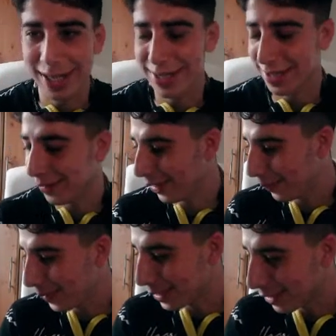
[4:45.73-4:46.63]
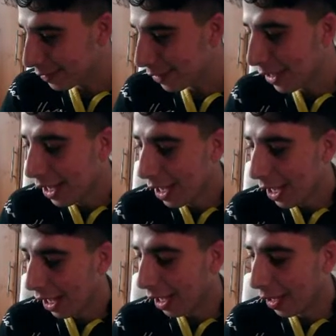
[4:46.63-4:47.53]
That's not very positive.
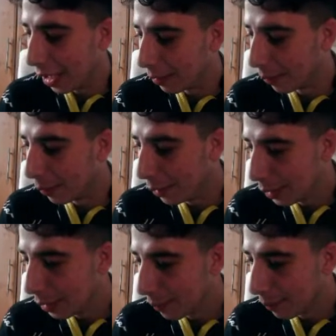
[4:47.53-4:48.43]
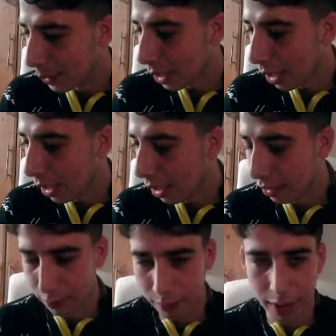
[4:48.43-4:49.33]
But yeah,
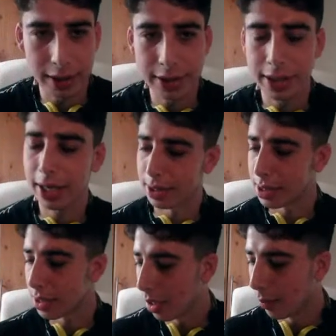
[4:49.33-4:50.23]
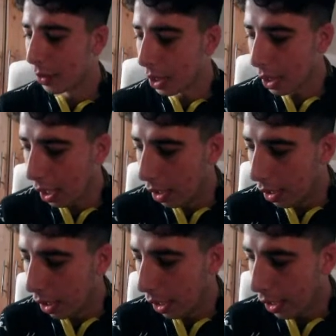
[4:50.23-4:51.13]
in 90 seconds. But yeah,
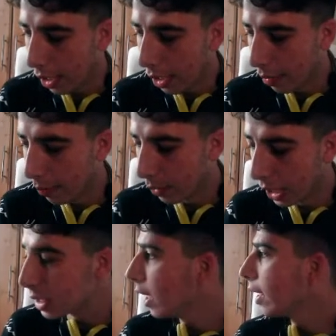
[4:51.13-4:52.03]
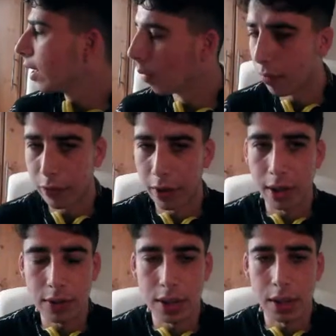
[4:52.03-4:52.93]
it's like, for
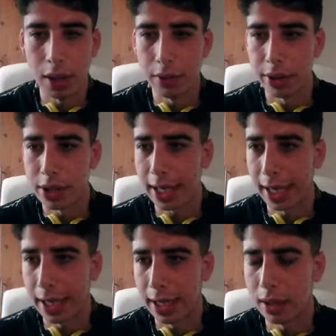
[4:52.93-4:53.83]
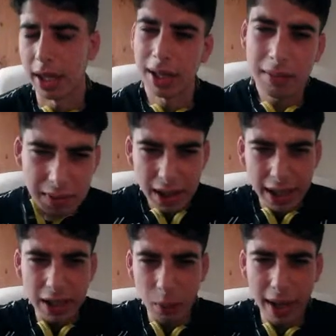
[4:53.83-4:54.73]
those who don't know, there's like a heat
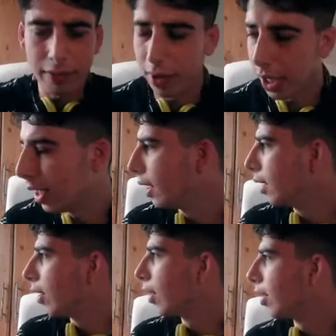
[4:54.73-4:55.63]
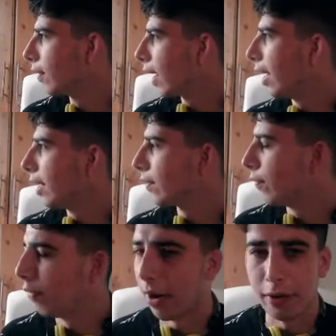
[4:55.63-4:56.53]
wave hitting Ireland, and it's
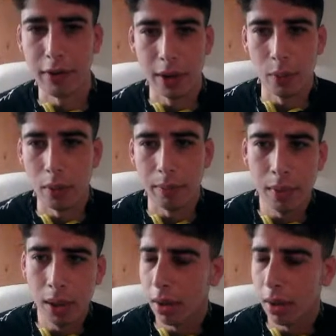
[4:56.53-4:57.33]
very, very warm.